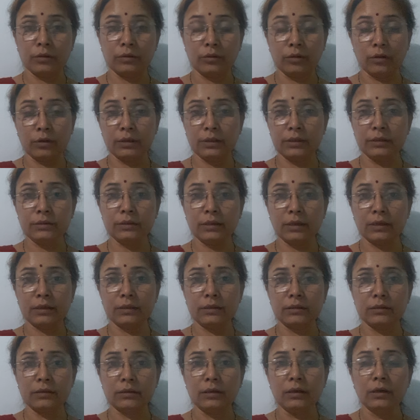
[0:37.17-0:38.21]
knowledge
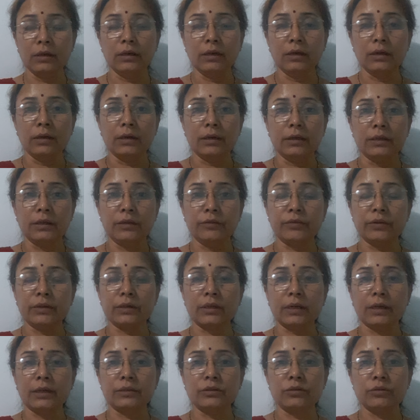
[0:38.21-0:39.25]
and different
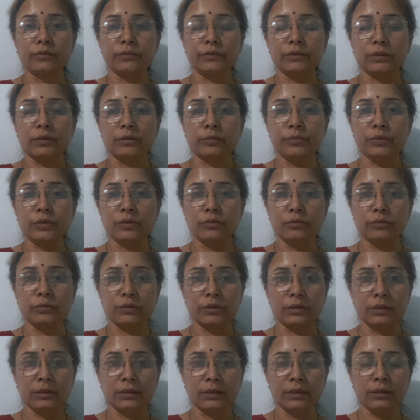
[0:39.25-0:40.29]
kinds of terms
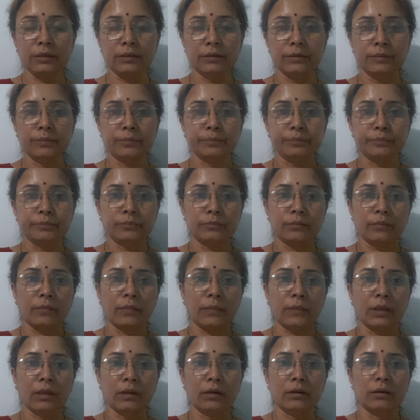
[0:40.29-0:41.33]
used in it.
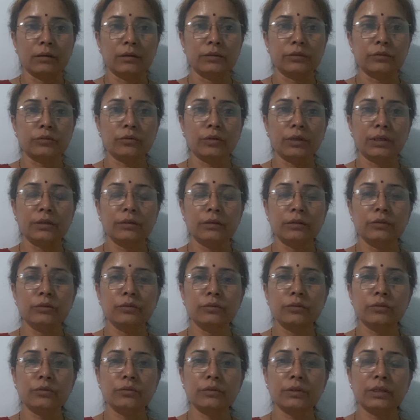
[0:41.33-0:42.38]
So I
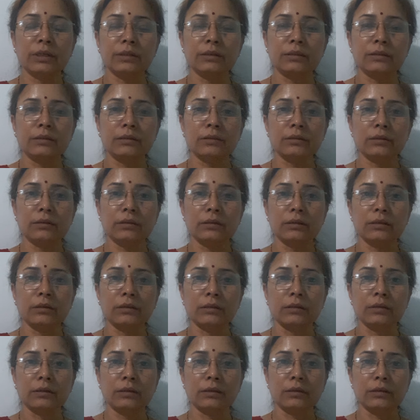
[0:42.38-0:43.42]
used to get
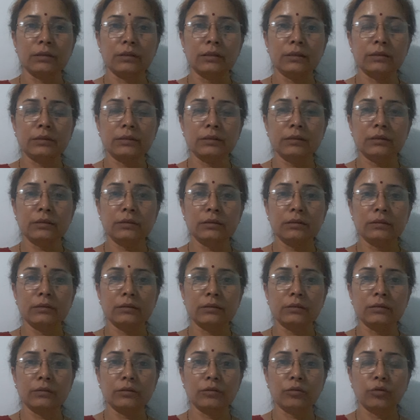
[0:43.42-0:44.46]
a little
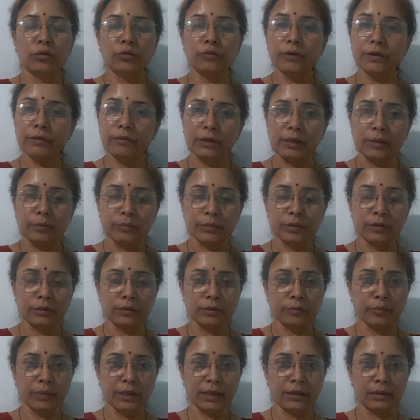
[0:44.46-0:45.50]
overwhelmed
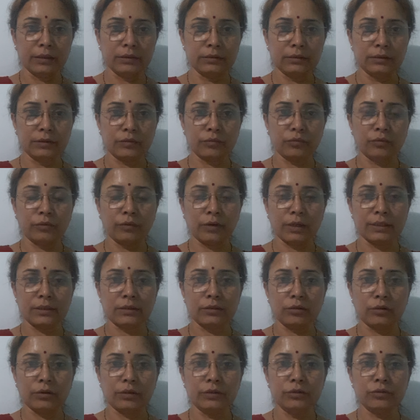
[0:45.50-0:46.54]
by this vast
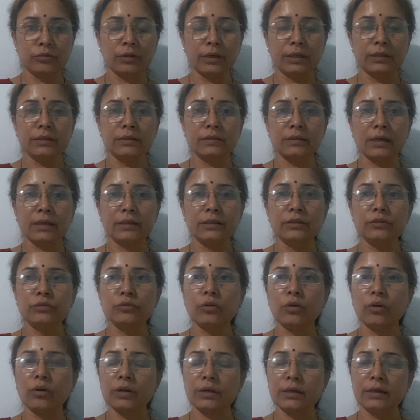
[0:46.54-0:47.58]
knowledge, so I decided to
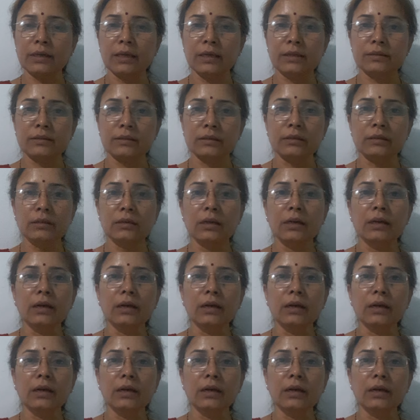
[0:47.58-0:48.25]
organize it,